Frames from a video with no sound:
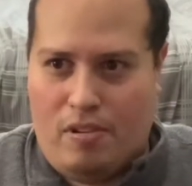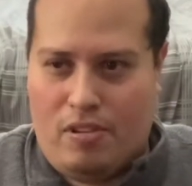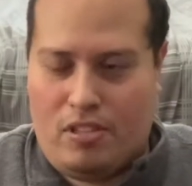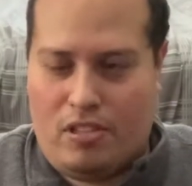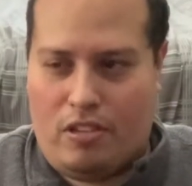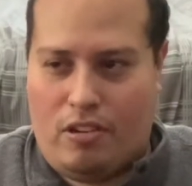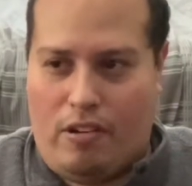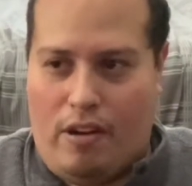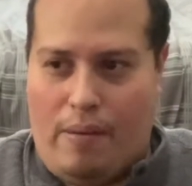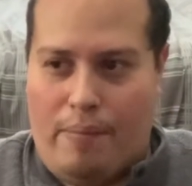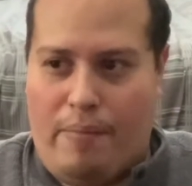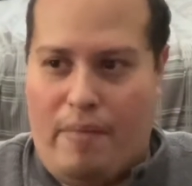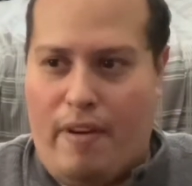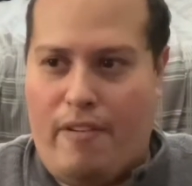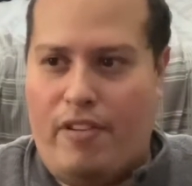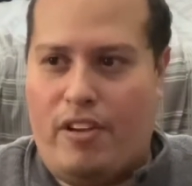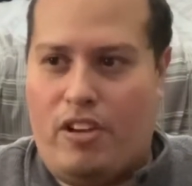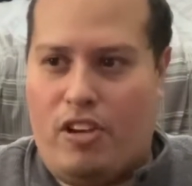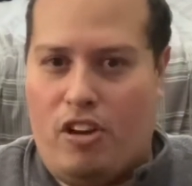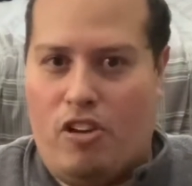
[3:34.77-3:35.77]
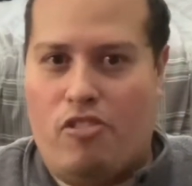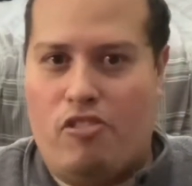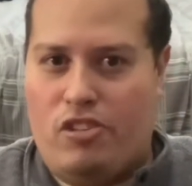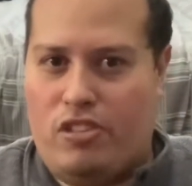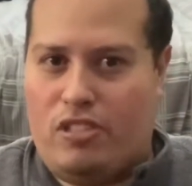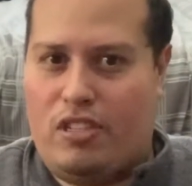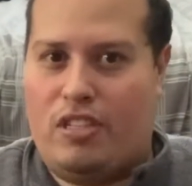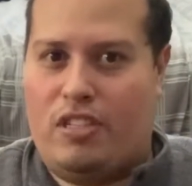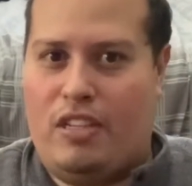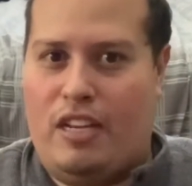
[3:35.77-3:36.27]
So I'm very curious
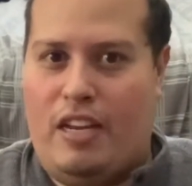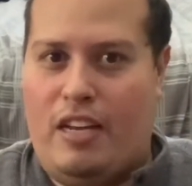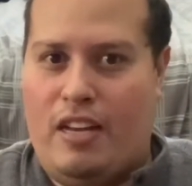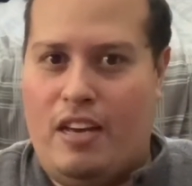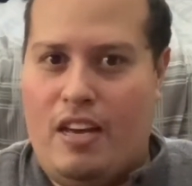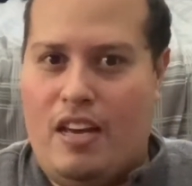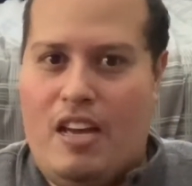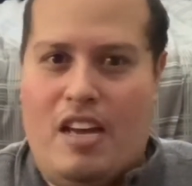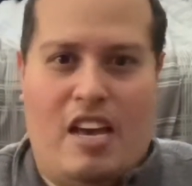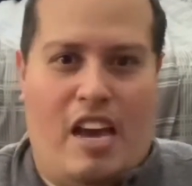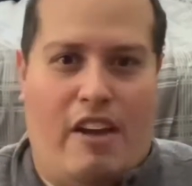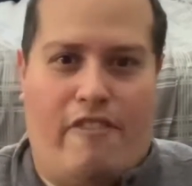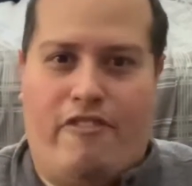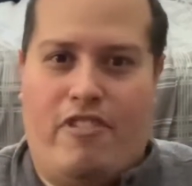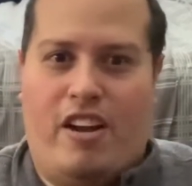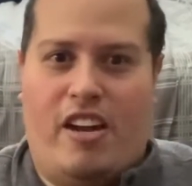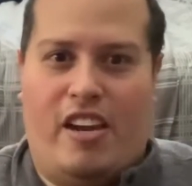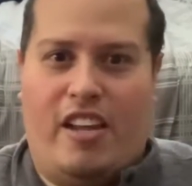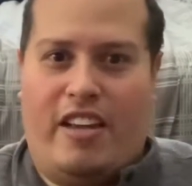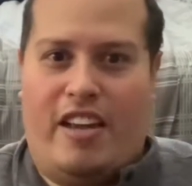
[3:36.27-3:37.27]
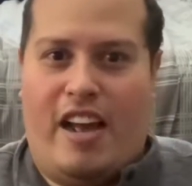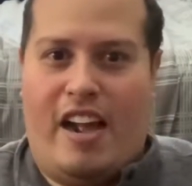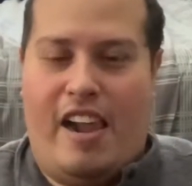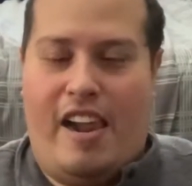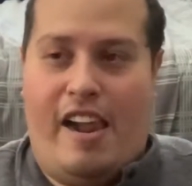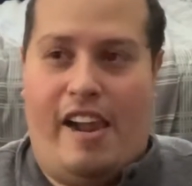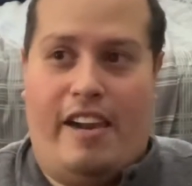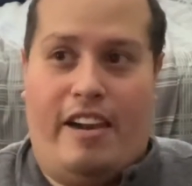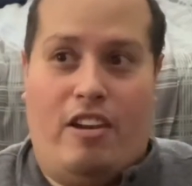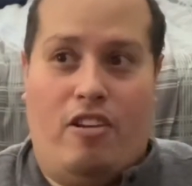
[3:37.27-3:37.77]
to see if we're gonna get
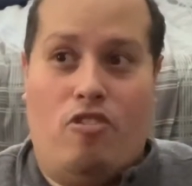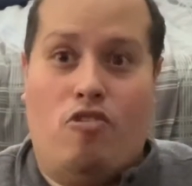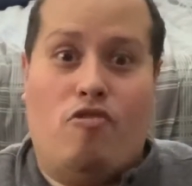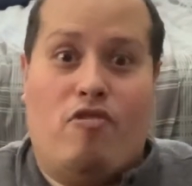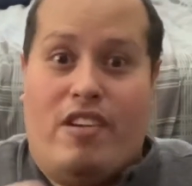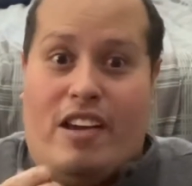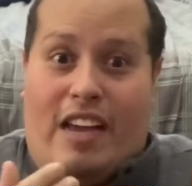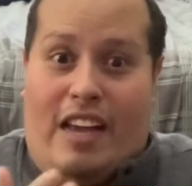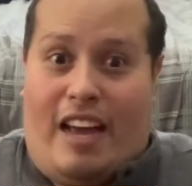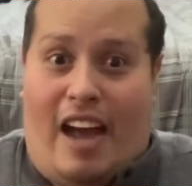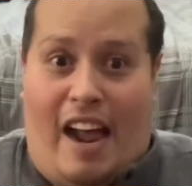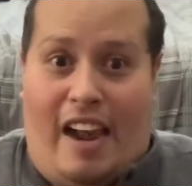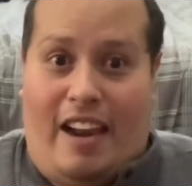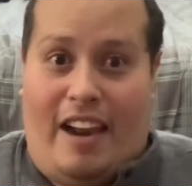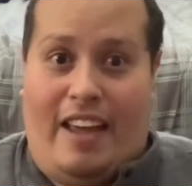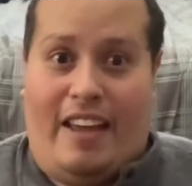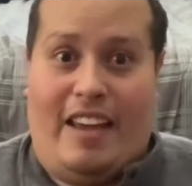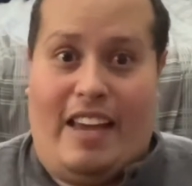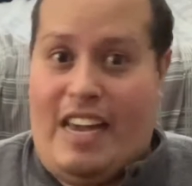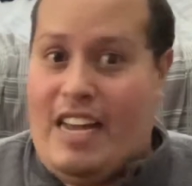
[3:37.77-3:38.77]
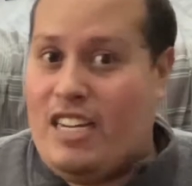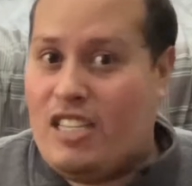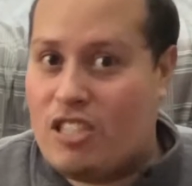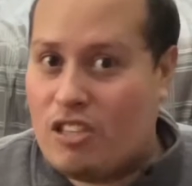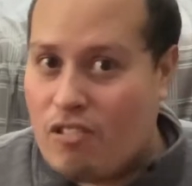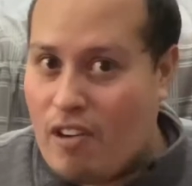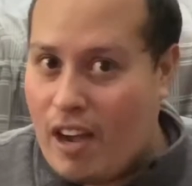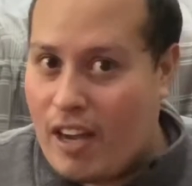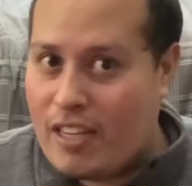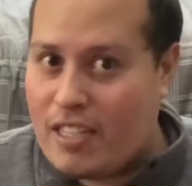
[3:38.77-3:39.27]
any new kind of like
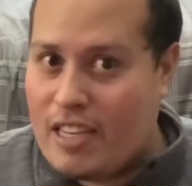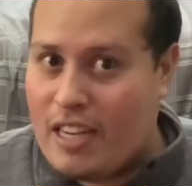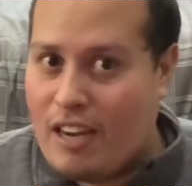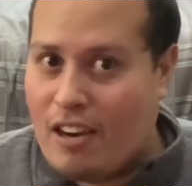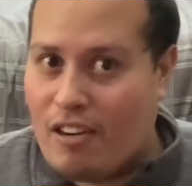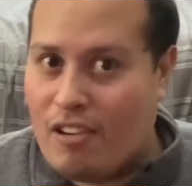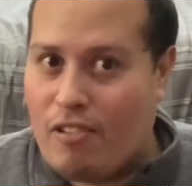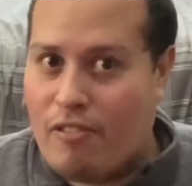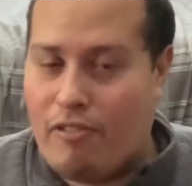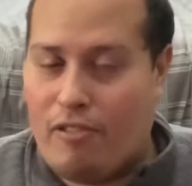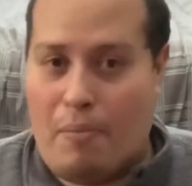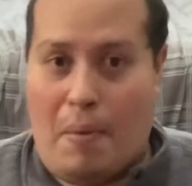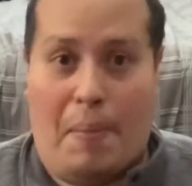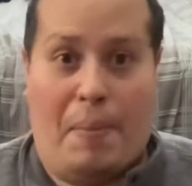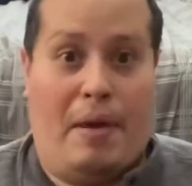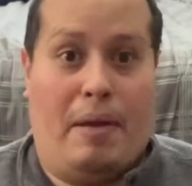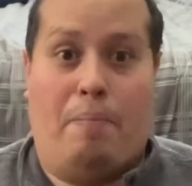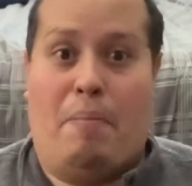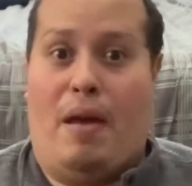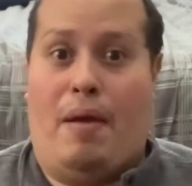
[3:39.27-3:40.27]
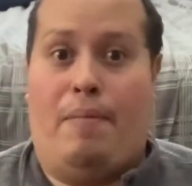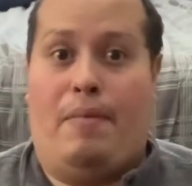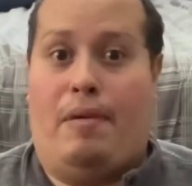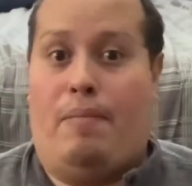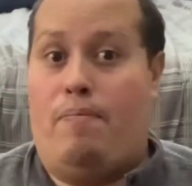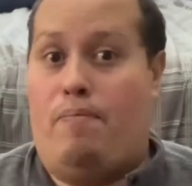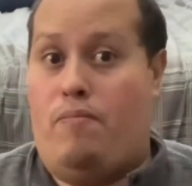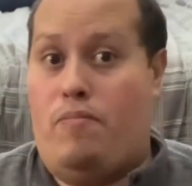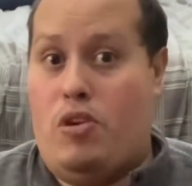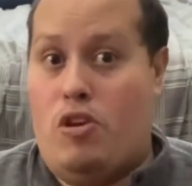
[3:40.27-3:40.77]
Easter eggs here for maybe maybe
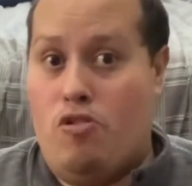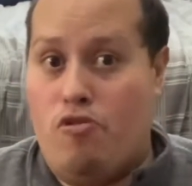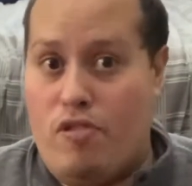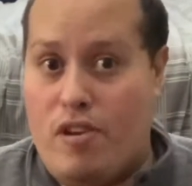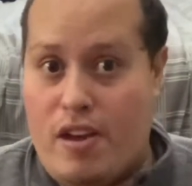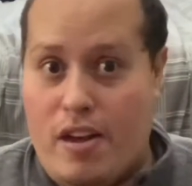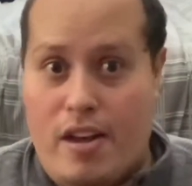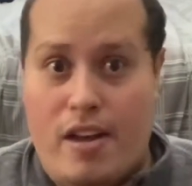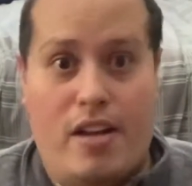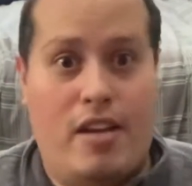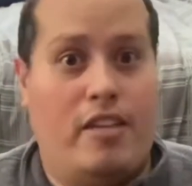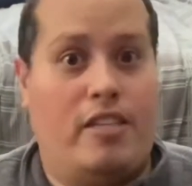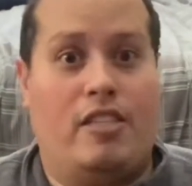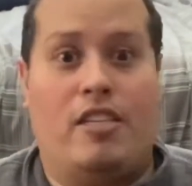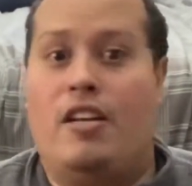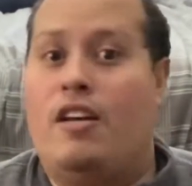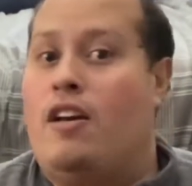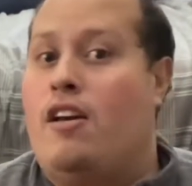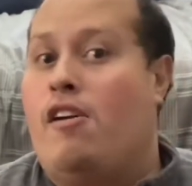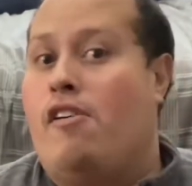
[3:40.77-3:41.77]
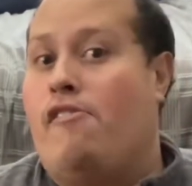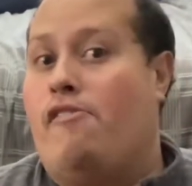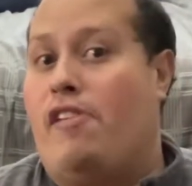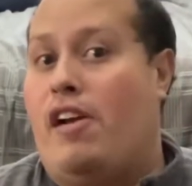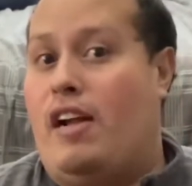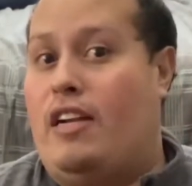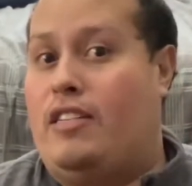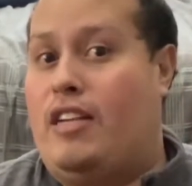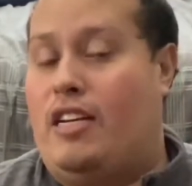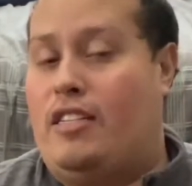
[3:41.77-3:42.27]
mutants,
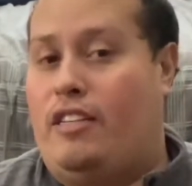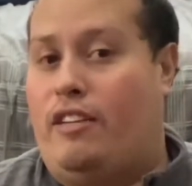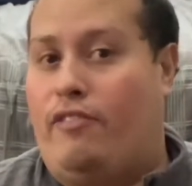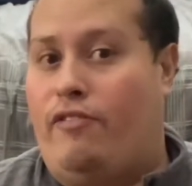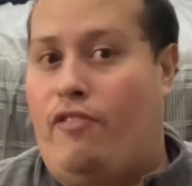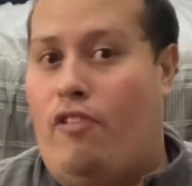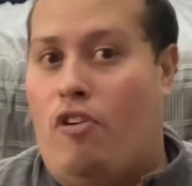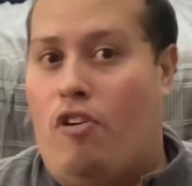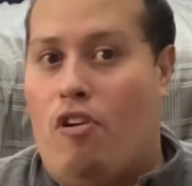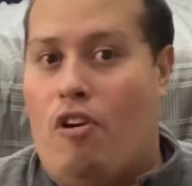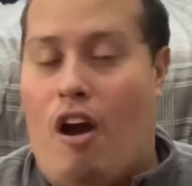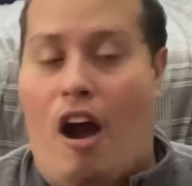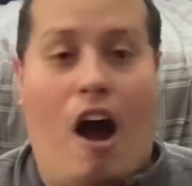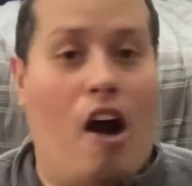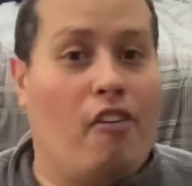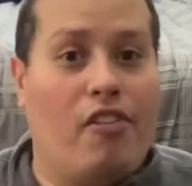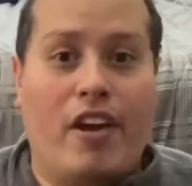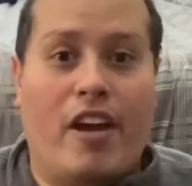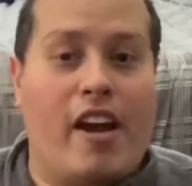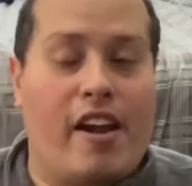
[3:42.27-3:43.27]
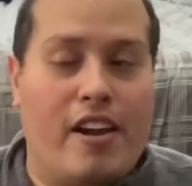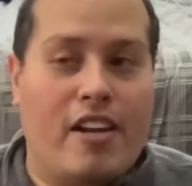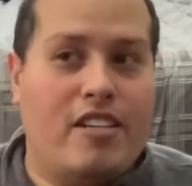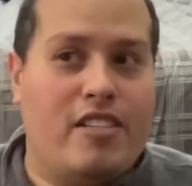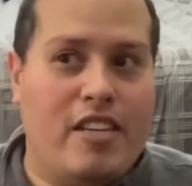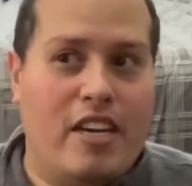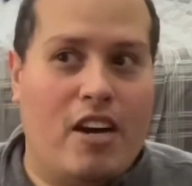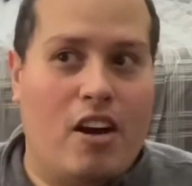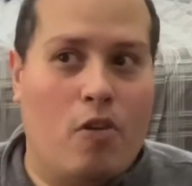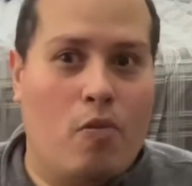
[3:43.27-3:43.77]
Fantastic Four, how they're gonna
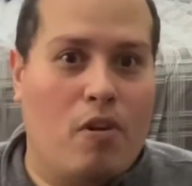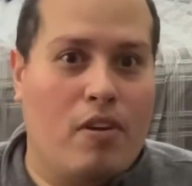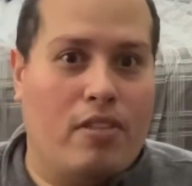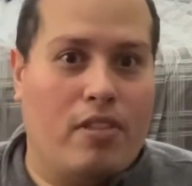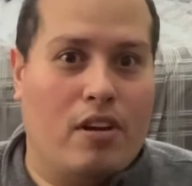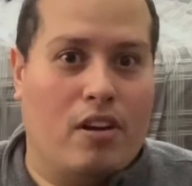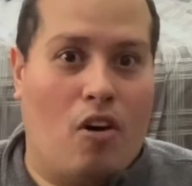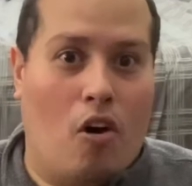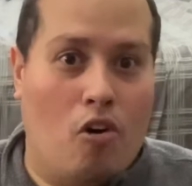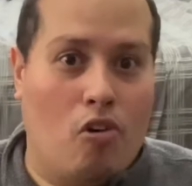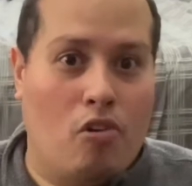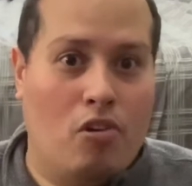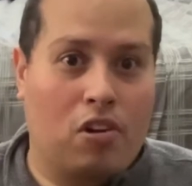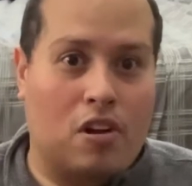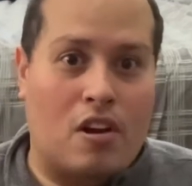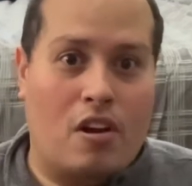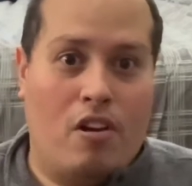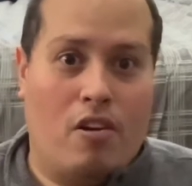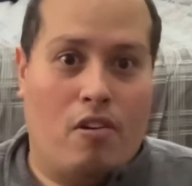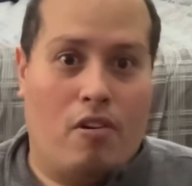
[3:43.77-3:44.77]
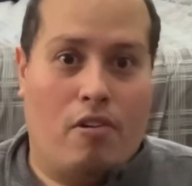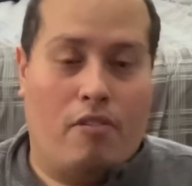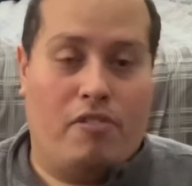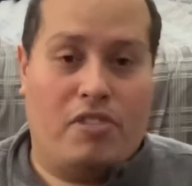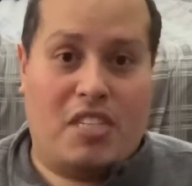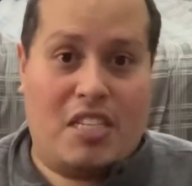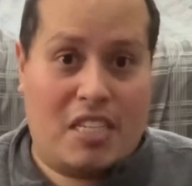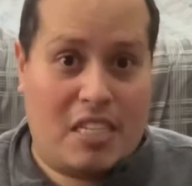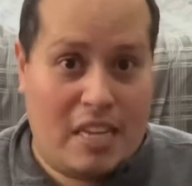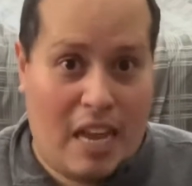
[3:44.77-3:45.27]
deal with the whole
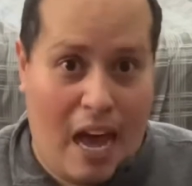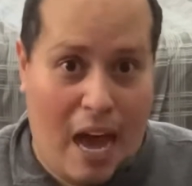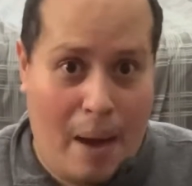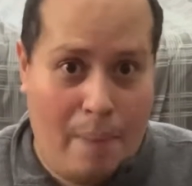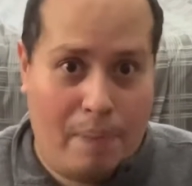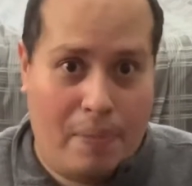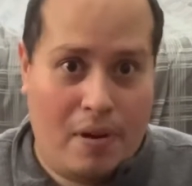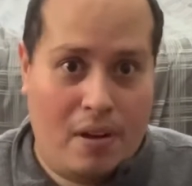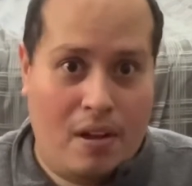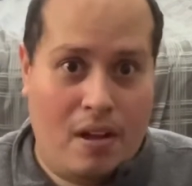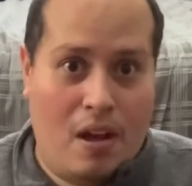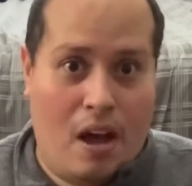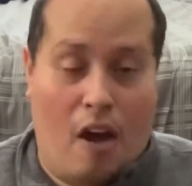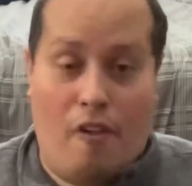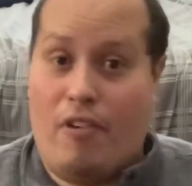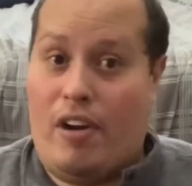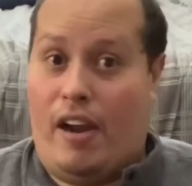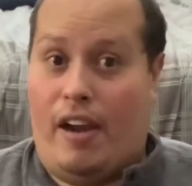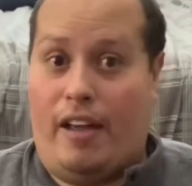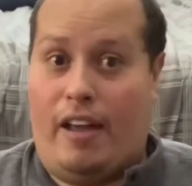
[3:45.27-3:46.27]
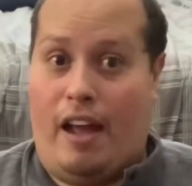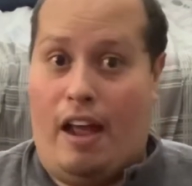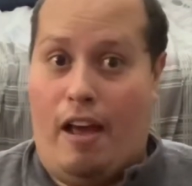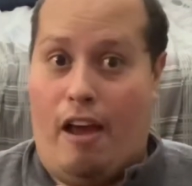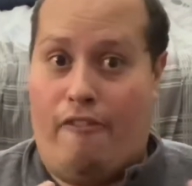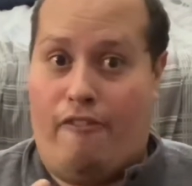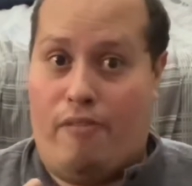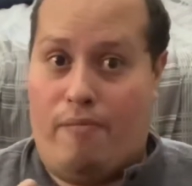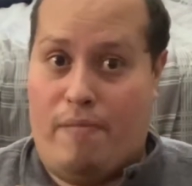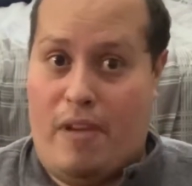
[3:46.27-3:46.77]
snap are we going to get
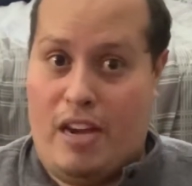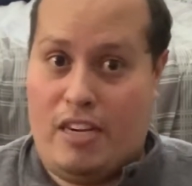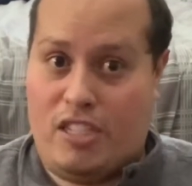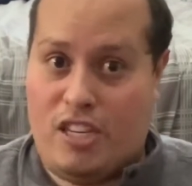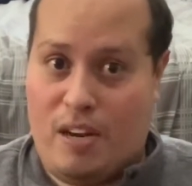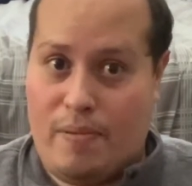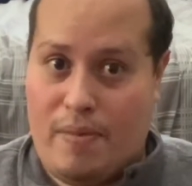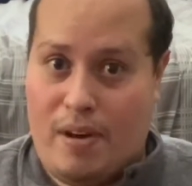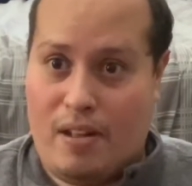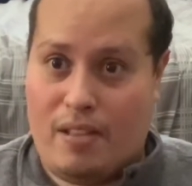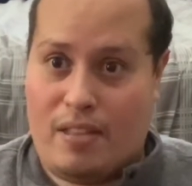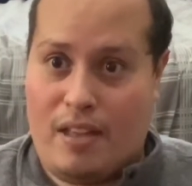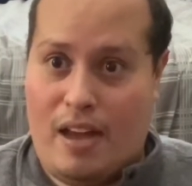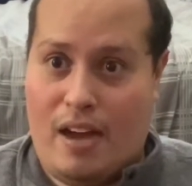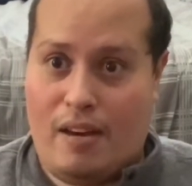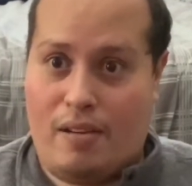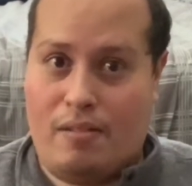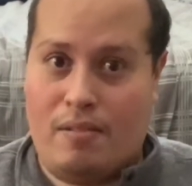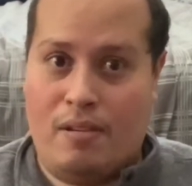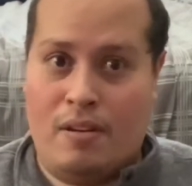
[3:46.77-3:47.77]
information about that?